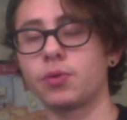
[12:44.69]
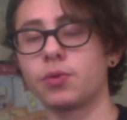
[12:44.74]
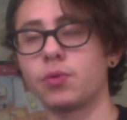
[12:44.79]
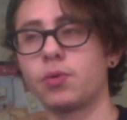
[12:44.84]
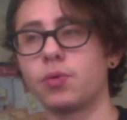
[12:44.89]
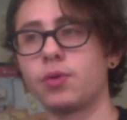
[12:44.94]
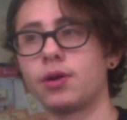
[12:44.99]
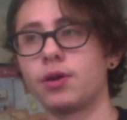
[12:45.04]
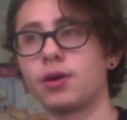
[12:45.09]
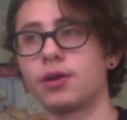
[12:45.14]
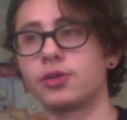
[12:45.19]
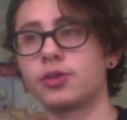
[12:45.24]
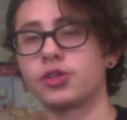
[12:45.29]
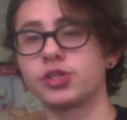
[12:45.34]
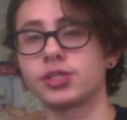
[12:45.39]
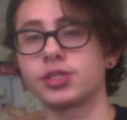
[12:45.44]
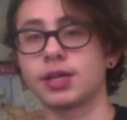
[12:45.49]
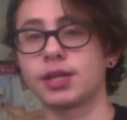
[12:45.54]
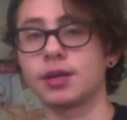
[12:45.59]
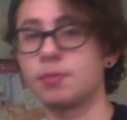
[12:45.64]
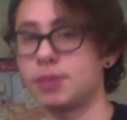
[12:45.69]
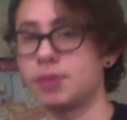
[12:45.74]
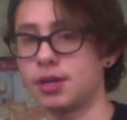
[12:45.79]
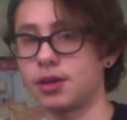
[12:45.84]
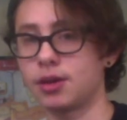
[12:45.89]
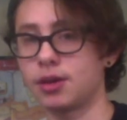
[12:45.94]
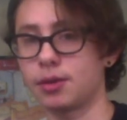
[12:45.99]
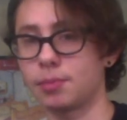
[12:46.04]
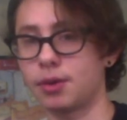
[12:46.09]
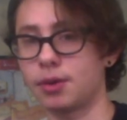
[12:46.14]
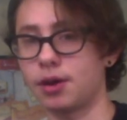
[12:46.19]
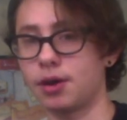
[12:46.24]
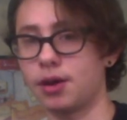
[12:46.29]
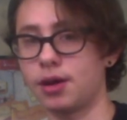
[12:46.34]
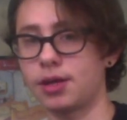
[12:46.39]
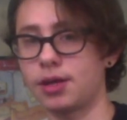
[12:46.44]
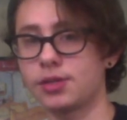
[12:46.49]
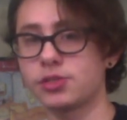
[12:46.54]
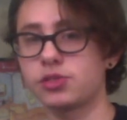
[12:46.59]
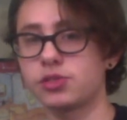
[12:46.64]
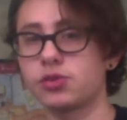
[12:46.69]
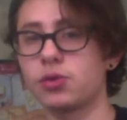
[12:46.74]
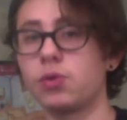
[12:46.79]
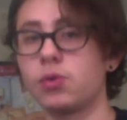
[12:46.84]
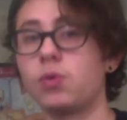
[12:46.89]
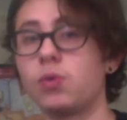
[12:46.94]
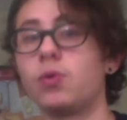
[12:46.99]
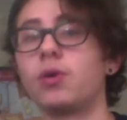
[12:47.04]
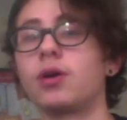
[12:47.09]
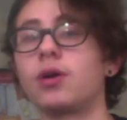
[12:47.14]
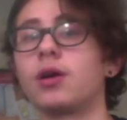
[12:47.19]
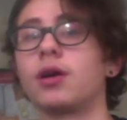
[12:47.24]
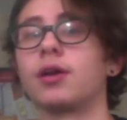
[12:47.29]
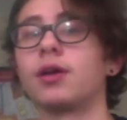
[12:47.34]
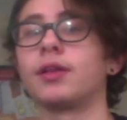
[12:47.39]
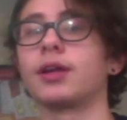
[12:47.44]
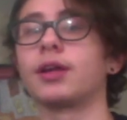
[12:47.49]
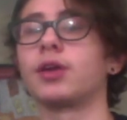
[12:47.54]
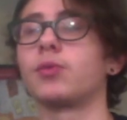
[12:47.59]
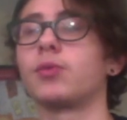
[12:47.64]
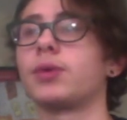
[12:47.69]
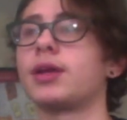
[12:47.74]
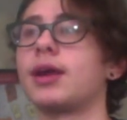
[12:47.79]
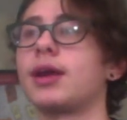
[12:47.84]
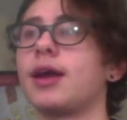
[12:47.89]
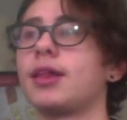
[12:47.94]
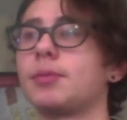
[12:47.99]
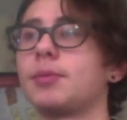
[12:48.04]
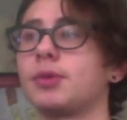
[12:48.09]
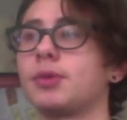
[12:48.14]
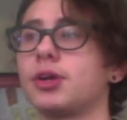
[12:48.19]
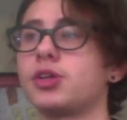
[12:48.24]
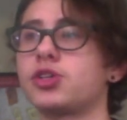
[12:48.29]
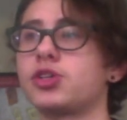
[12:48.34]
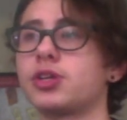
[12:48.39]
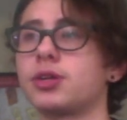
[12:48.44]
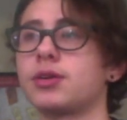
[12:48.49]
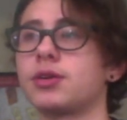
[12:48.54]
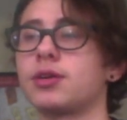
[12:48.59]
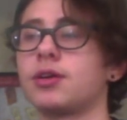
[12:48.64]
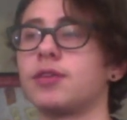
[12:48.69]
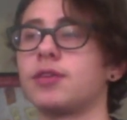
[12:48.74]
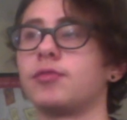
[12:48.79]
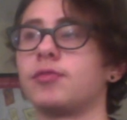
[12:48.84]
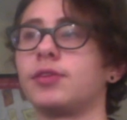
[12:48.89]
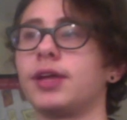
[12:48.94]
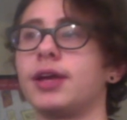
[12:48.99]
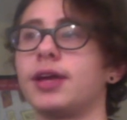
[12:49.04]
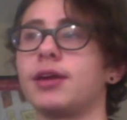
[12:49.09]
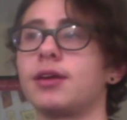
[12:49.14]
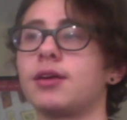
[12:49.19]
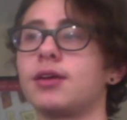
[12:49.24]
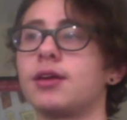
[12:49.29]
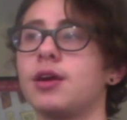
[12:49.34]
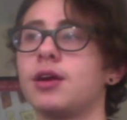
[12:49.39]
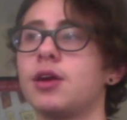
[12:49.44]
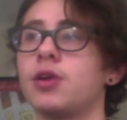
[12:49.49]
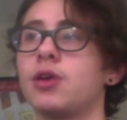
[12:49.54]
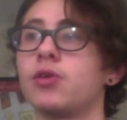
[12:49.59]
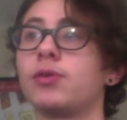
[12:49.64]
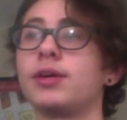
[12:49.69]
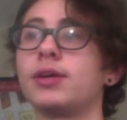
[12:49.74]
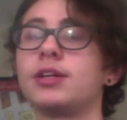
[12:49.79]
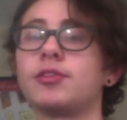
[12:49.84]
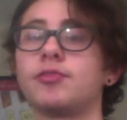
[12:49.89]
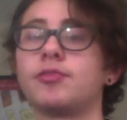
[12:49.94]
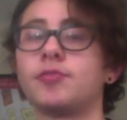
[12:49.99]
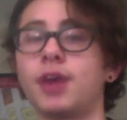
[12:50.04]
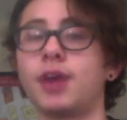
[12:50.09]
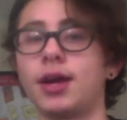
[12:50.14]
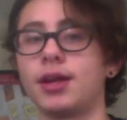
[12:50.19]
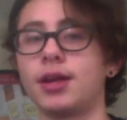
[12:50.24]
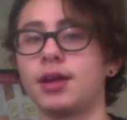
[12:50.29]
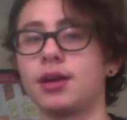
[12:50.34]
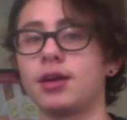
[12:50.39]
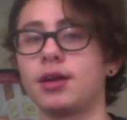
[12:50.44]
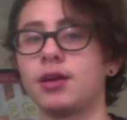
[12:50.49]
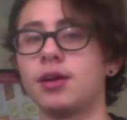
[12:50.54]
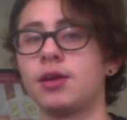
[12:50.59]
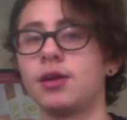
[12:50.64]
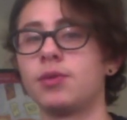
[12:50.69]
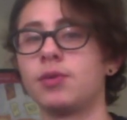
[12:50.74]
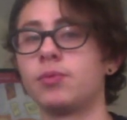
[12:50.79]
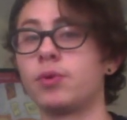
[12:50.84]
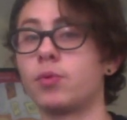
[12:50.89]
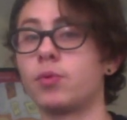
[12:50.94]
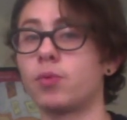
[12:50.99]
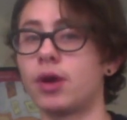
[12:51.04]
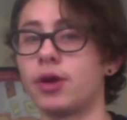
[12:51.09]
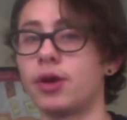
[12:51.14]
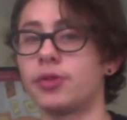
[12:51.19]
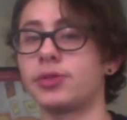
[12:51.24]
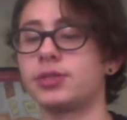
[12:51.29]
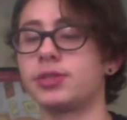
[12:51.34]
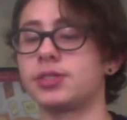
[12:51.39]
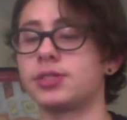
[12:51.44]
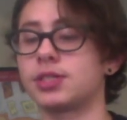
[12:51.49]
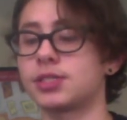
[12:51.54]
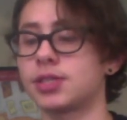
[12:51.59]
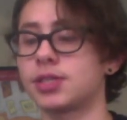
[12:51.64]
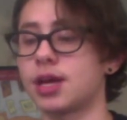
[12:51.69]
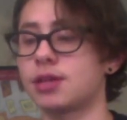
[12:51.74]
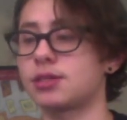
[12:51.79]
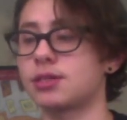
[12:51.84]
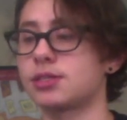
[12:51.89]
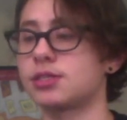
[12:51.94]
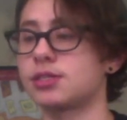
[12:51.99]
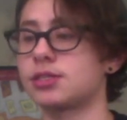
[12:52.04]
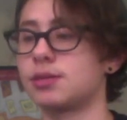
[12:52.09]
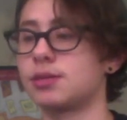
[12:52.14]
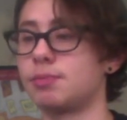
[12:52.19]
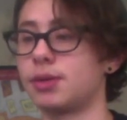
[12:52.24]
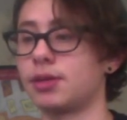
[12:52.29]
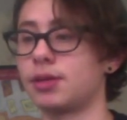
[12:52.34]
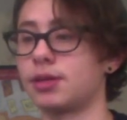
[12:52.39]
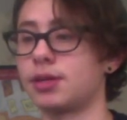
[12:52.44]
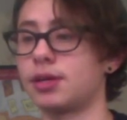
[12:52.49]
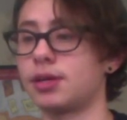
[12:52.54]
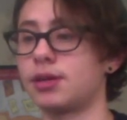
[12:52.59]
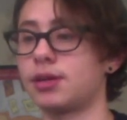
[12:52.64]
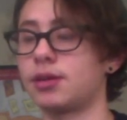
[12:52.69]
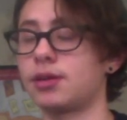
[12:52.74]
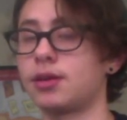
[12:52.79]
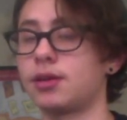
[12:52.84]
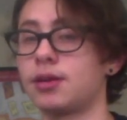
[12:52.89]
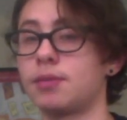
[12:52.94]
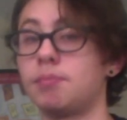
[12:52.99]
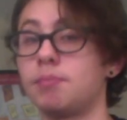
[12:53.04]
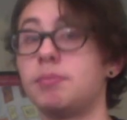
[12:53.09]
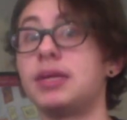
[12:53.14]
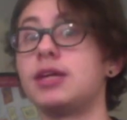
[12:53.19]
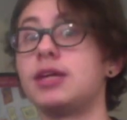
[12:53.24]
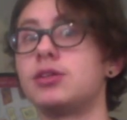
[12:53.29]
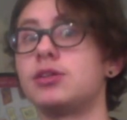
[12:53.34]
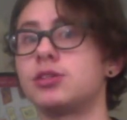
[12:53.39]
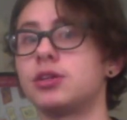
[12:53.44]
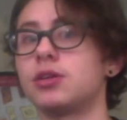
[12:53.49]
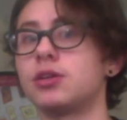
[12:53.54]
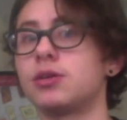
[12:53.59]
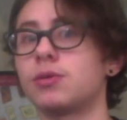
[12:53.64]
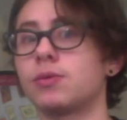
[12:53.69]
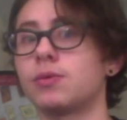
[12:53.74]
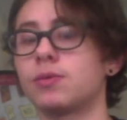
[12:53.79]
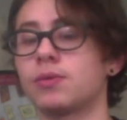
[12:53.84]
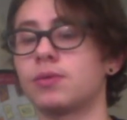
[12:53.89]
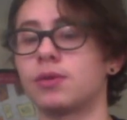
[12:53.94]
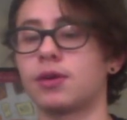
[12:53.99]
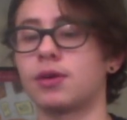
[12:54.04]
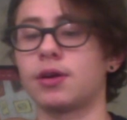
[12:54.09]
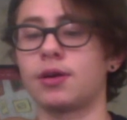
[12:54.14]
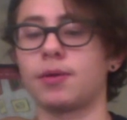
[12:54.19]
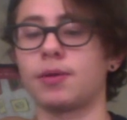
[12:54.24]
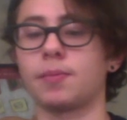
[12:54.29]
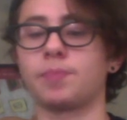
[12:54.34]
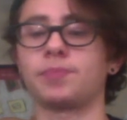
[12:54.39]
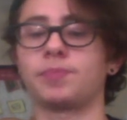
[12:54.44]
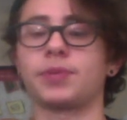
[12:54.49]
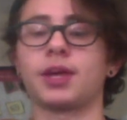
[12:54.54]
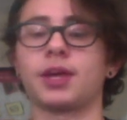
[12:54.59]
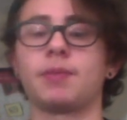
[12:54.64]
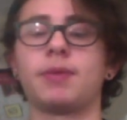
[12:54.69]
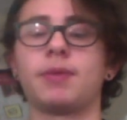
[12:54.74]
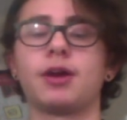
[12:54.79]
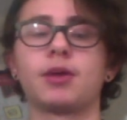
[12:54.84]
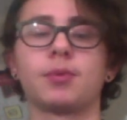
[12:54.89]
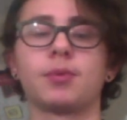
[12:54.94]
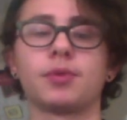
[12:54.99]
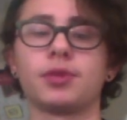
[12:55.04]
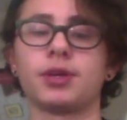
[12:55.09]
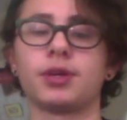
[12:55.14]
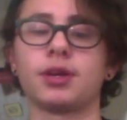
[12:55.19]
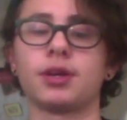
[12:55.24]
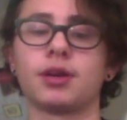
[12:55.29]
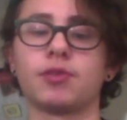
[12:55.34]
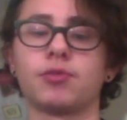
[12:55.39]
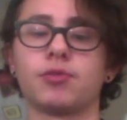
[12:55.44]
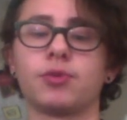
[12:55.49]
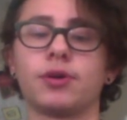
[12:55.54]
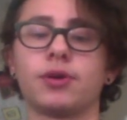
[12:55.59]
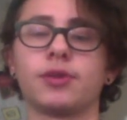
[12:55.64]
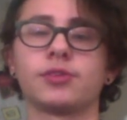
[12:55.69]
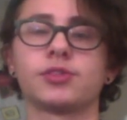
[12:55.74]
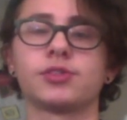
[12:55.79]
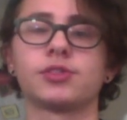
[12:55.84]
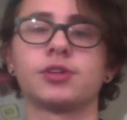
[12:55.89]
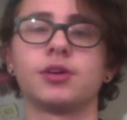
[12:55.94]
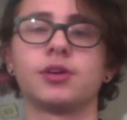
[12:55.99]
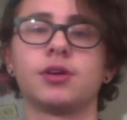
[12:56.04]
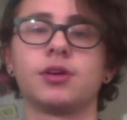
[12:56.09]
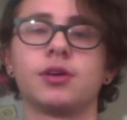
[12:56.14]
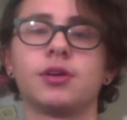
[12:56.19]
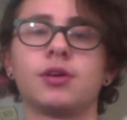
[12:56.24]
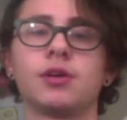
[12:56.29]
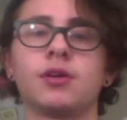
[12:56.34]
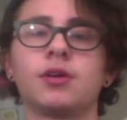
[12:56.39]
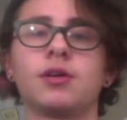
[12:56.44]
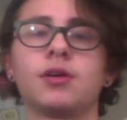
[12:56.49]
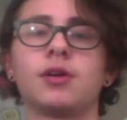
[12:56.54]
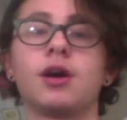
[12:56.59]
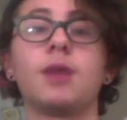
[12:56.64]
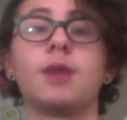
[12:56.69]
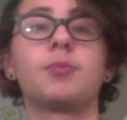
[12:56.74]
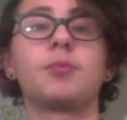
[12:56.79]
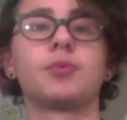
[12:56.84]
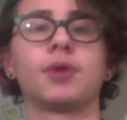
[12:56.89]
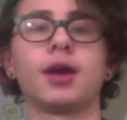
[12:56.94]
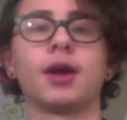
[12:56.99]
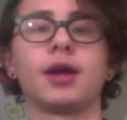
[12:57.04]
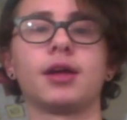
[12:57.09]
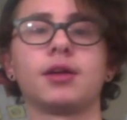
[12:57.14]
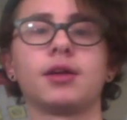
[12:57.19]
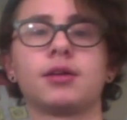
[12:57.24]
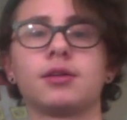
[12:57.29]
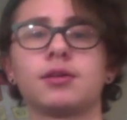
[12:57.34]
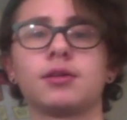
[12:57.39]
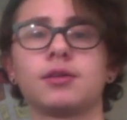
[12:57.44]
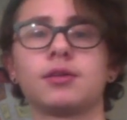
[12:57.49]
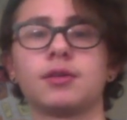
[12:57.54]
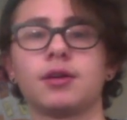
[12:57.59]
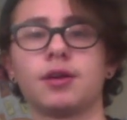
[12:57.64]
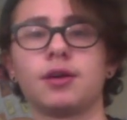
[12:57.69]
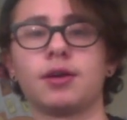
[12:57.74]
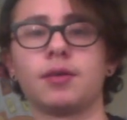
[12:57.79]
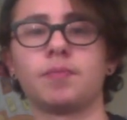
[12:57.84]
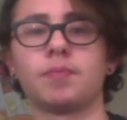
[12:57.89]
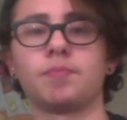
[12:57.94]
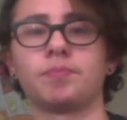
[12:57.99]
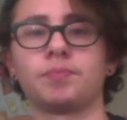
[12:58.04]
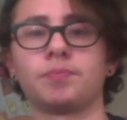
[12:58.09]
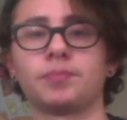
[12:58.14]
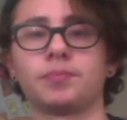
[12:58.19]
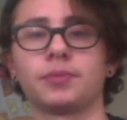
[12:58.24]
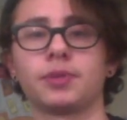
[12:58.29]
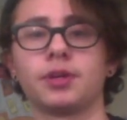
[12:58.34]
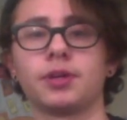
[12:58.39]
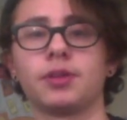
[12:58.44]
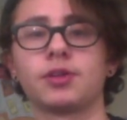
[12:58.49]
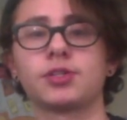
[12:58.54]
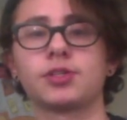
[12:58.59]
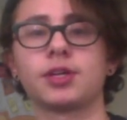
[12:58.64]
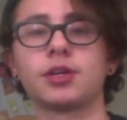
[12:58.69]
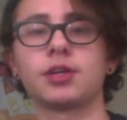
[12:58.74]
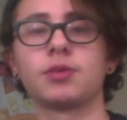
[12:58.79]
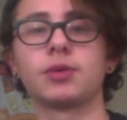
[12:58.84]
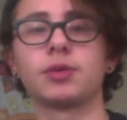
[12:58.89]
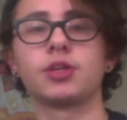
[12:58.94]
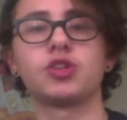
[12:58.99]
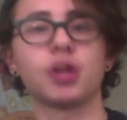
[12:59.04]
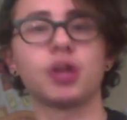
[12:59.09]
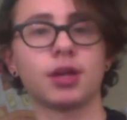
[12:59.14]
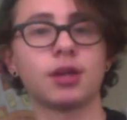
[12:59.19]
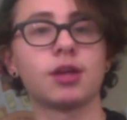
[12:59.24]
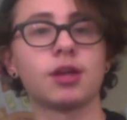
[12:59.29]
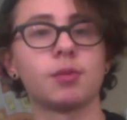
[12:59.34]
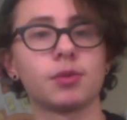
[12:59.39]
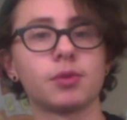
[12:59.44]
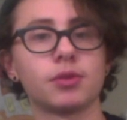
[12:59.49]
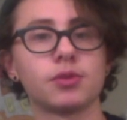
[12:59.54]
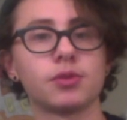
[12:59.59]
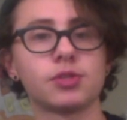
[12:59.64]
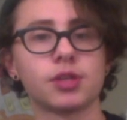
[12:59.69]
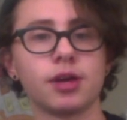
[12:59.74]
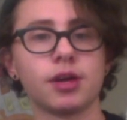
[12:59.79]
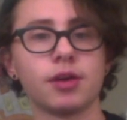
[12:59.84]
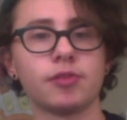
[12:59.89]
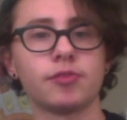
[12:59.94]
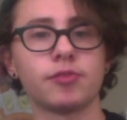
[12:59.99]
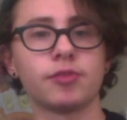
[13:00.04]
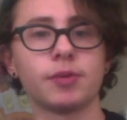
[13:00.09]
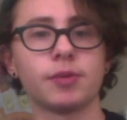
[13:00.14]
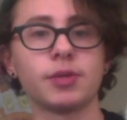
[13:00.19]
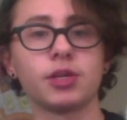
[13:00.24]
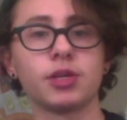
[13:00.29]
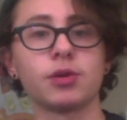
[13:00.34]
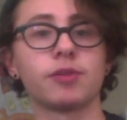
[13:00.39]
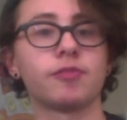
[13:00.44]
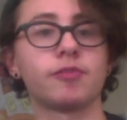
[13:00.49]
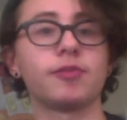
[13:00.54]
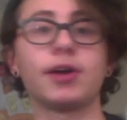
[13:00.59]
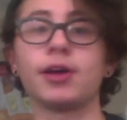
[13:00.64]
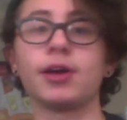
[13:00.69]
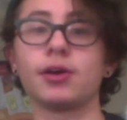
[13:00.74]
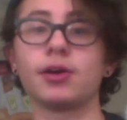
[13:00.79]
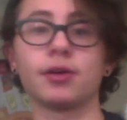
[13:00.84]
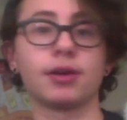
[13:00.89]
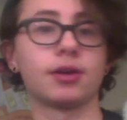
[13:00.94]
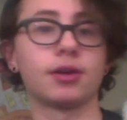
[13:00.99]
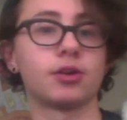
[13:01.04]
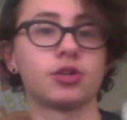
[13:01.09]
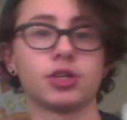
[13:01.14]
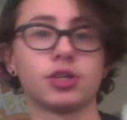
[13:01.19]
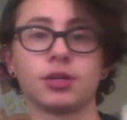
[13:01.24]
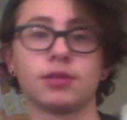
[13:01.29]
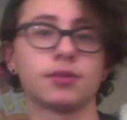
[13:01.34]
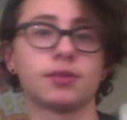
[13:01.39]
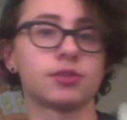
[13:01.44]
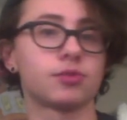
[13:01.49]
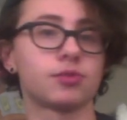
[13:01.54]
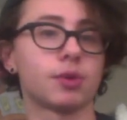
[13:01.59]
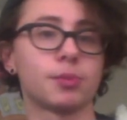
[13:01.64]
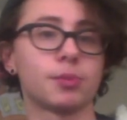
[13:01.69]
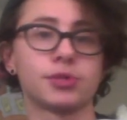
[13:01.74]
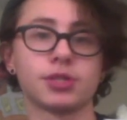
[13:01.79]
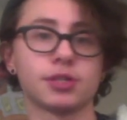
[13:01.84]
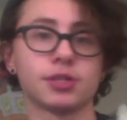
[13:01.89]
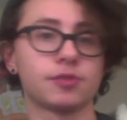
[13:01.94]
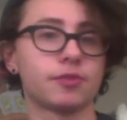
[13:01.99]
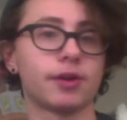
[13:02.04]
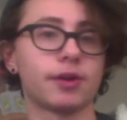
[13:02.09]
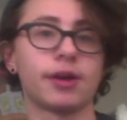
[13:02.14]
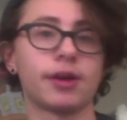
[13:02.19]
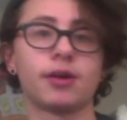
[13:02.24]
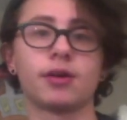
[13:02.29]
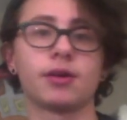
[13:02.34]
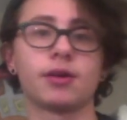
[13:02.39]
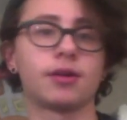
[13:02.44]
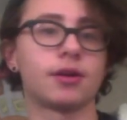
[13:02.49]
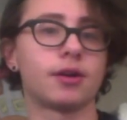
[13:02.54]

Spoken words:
or just like being on pause, or like a recalibration of like redefining what wealth and success and stability mean to you. And paired with the King of Wands upright, it looks like you're really checking in with yourself. I mean, you're a fire energy. This represents fire.